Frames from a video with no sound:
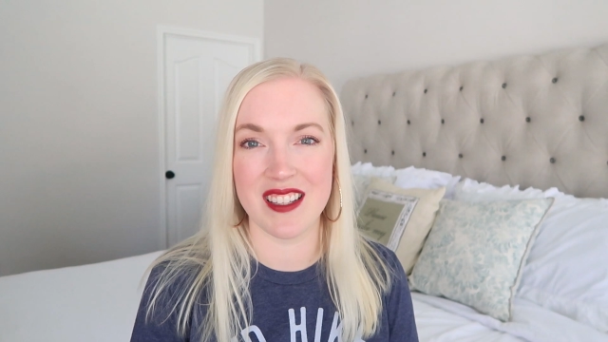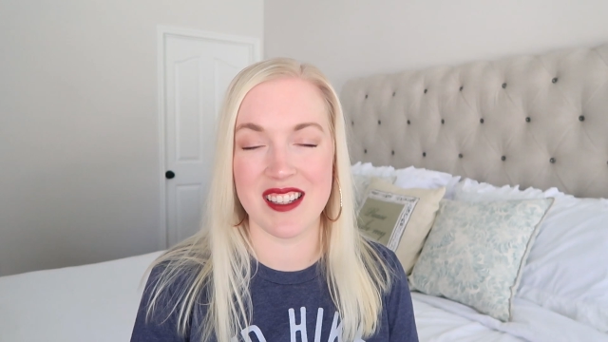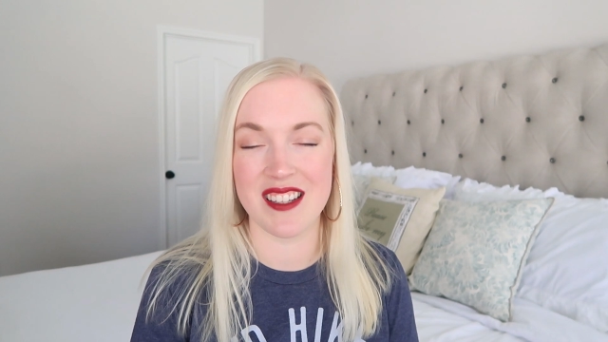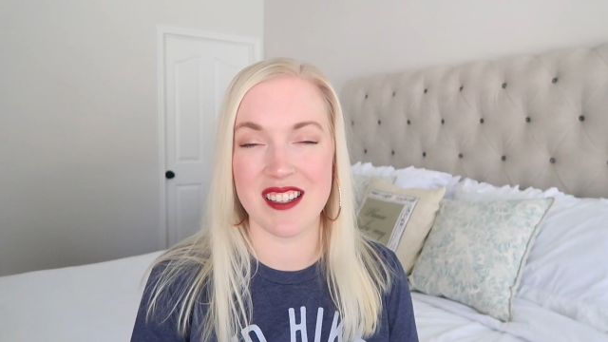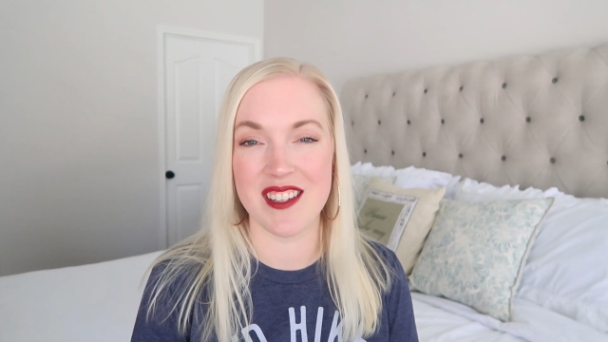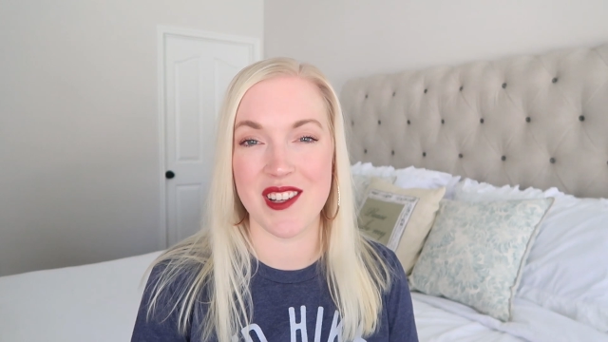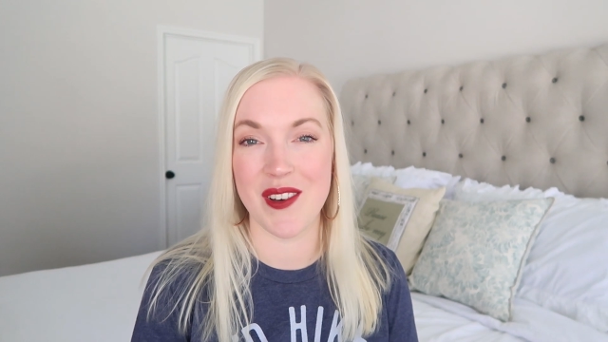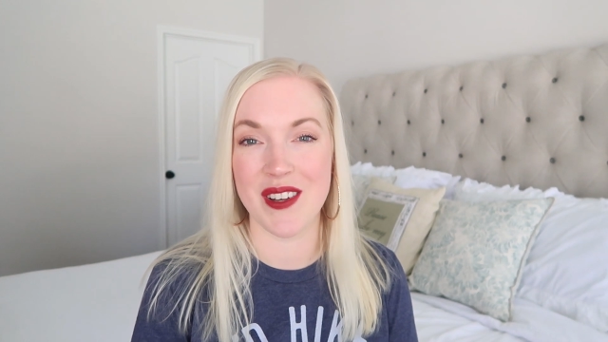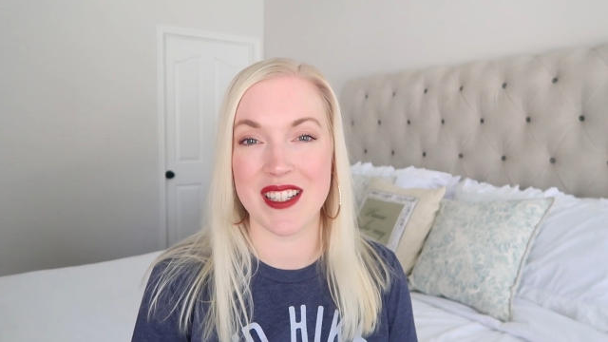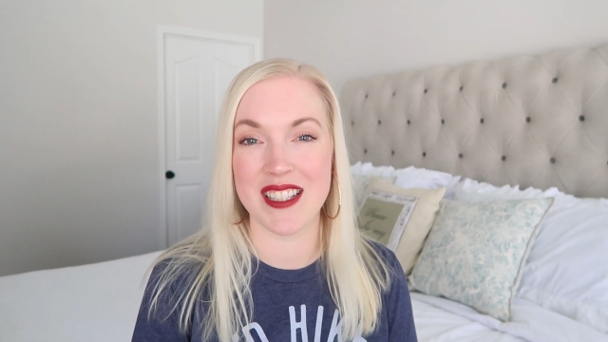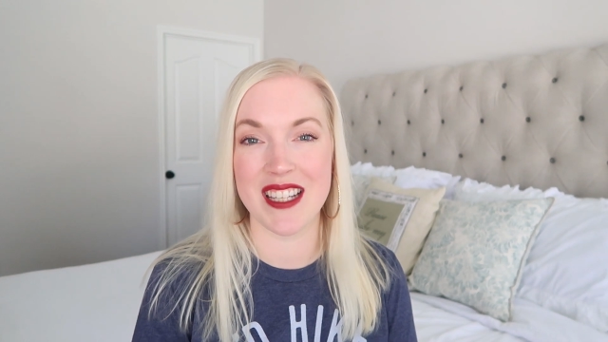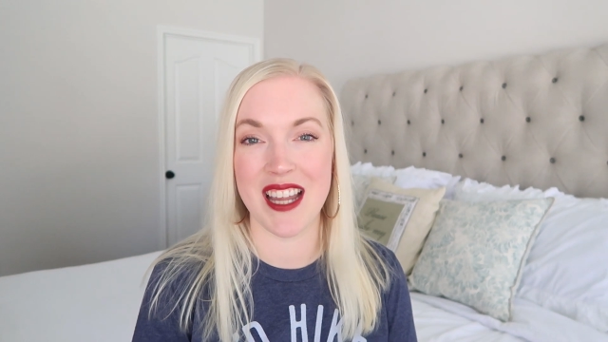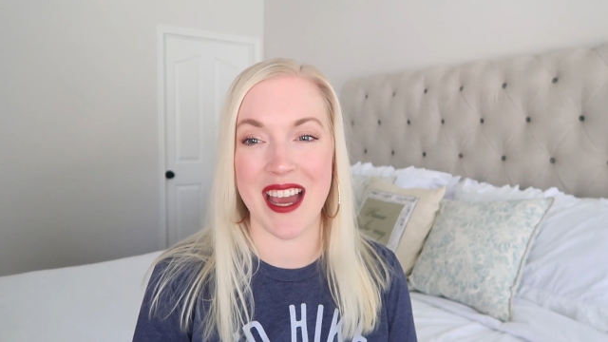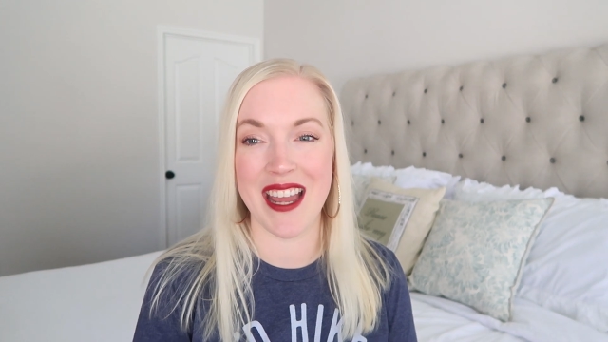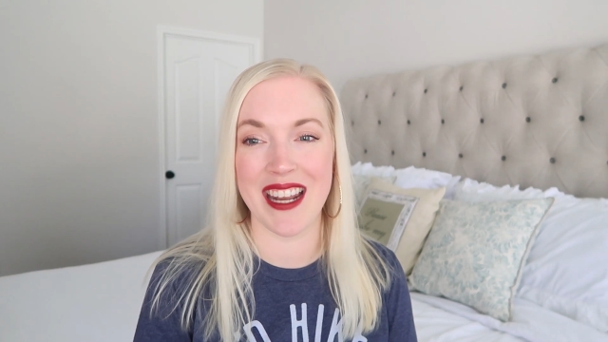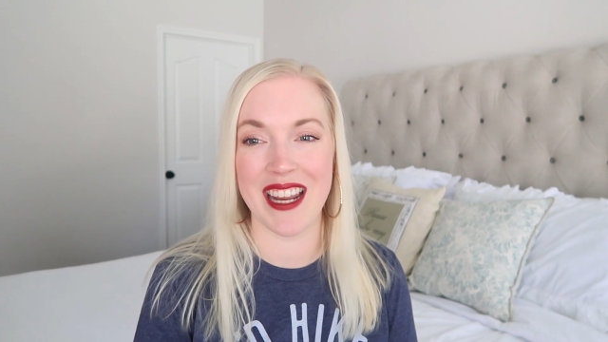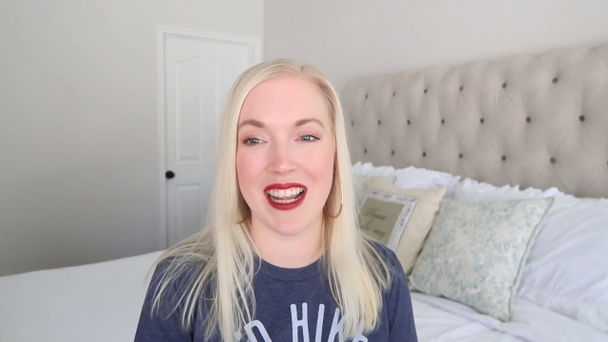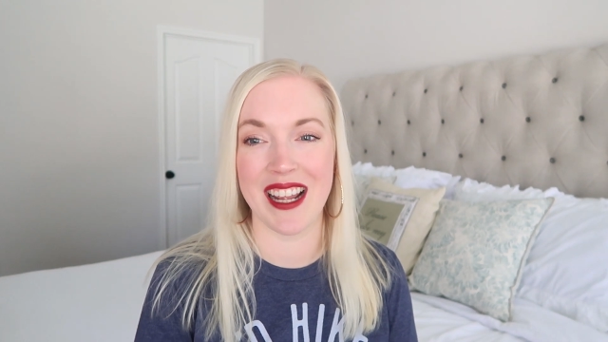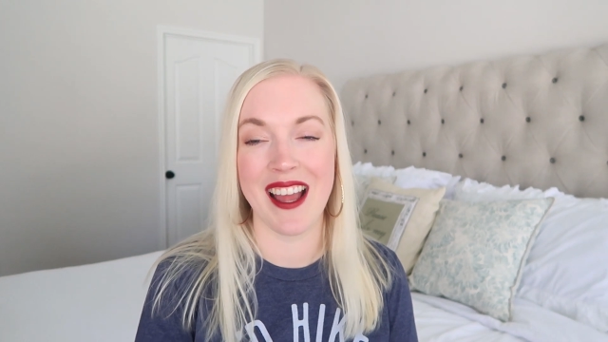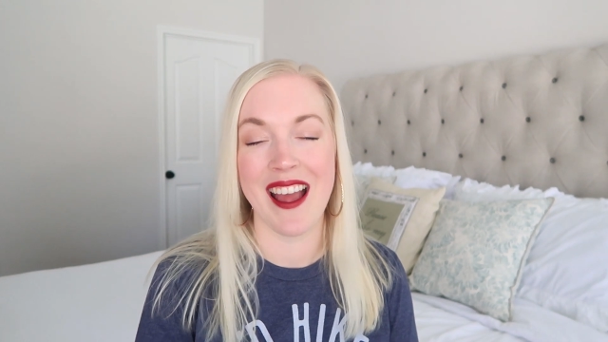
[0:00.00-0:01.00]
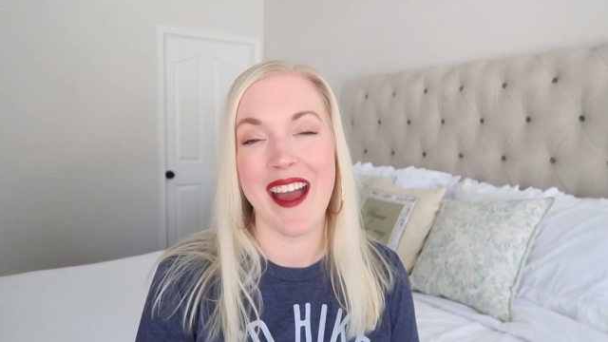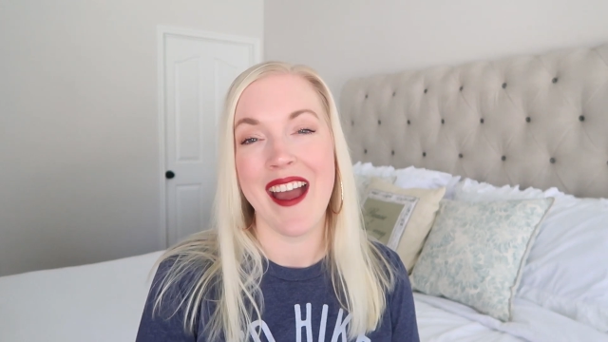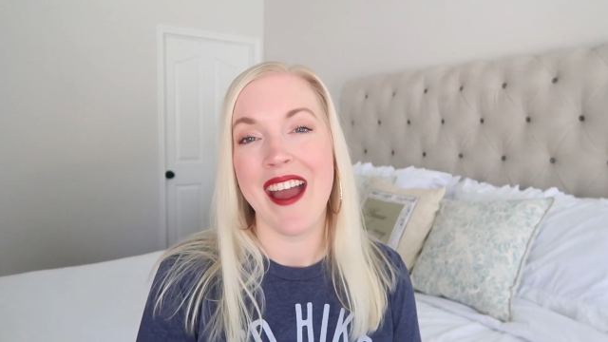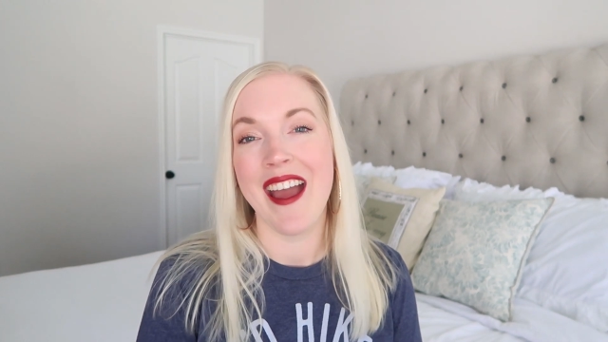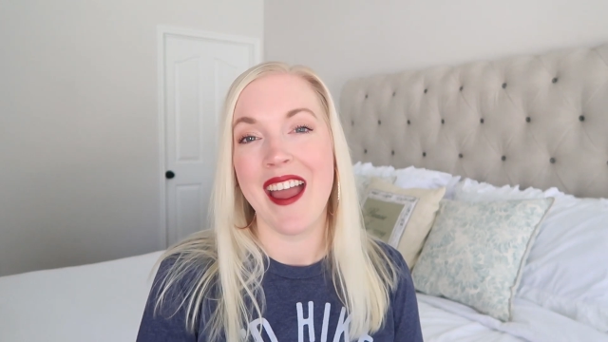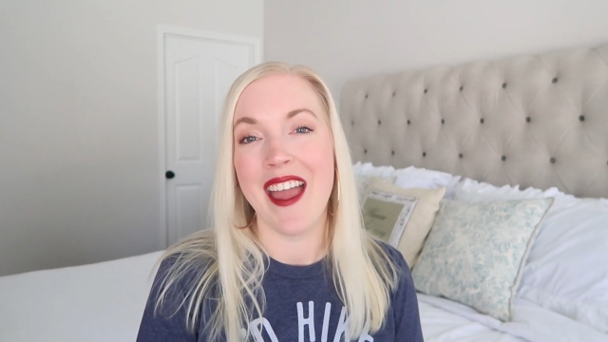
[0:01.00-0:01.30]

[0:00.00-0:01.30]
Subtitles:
this is so exciting.